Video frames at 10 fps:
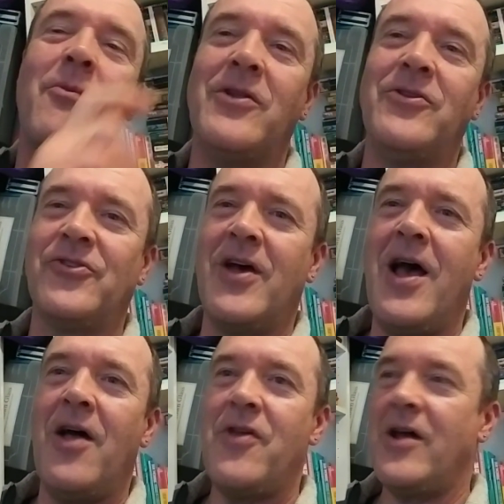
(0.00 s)
ones
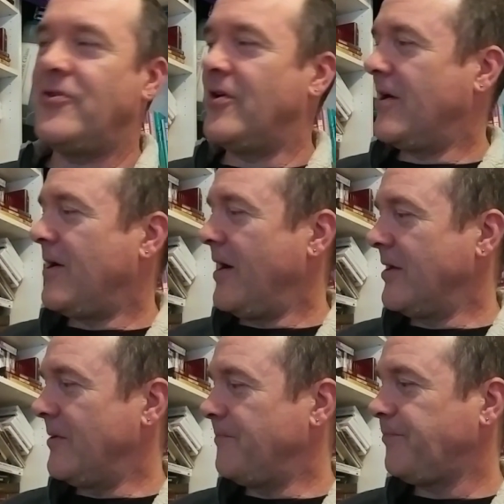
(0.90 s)
that I
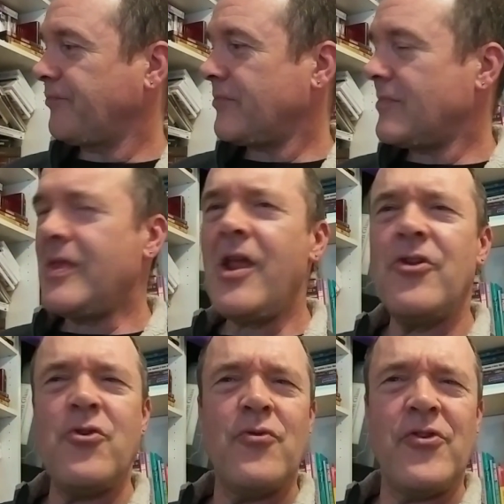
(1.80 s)
can
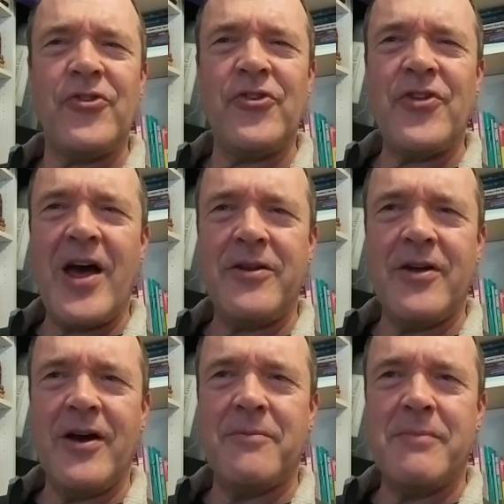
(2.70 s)
do versus that
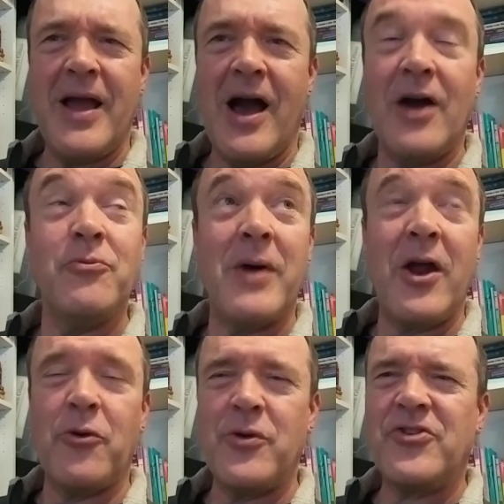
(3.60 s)
my
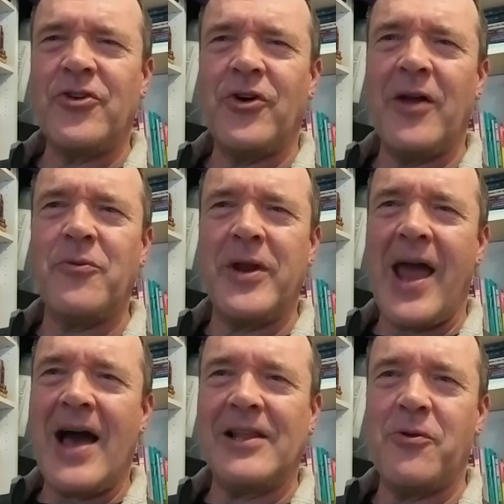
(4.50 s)
original Unwin
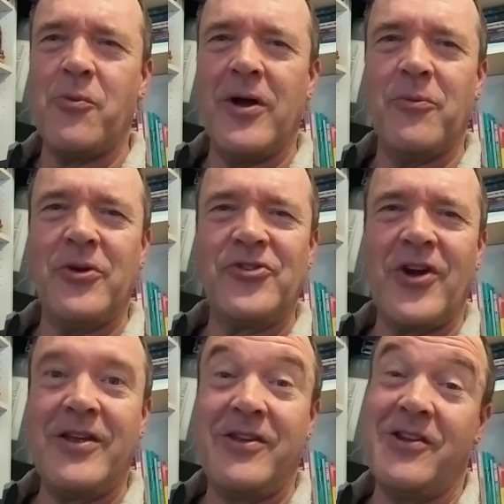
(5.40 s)
Allen one, which
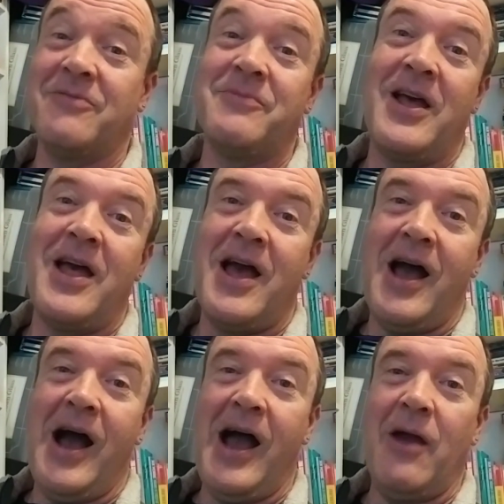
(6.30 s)
I, you know,
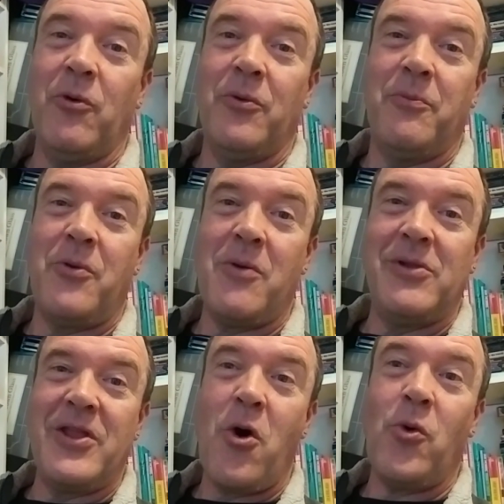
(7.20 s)
I will
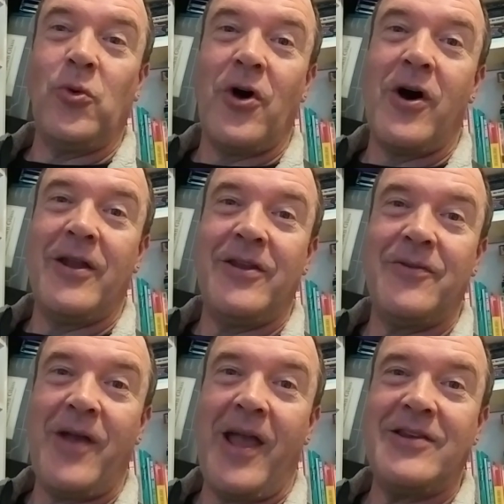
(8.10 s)
probably hold on
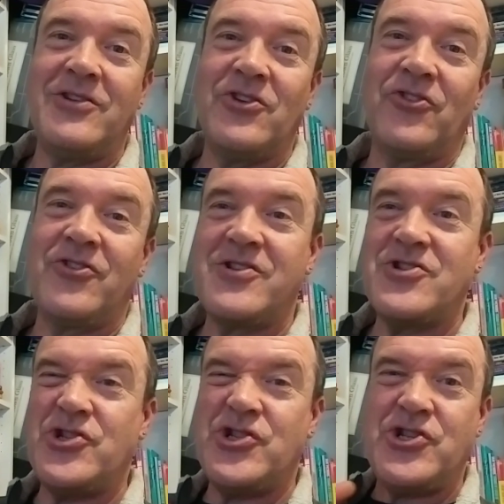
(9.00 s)
and just
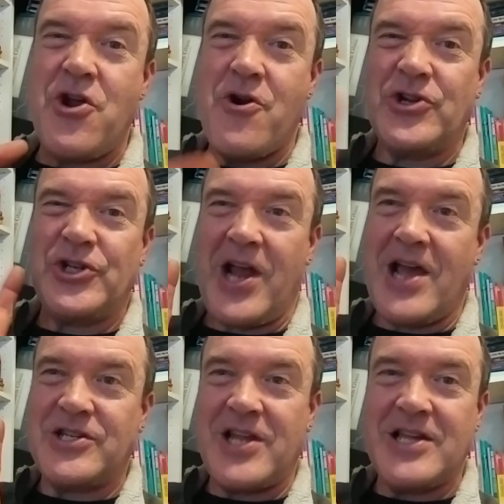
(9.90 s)
cherish
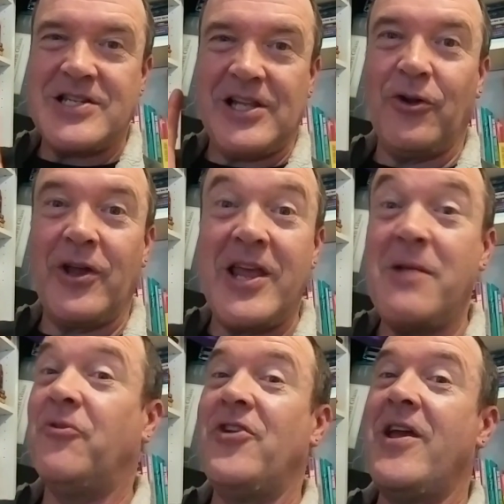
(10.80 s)
as little
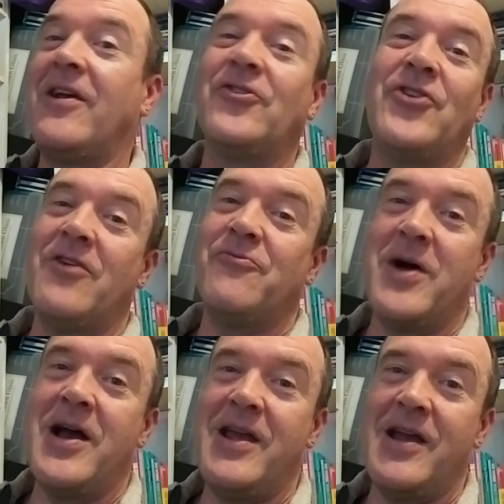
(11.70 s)
keepsakes of
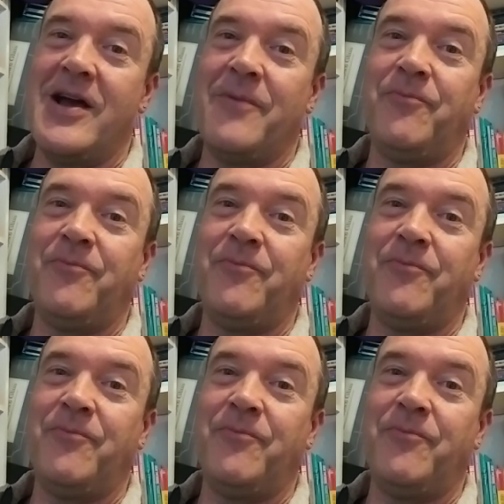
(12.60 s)
my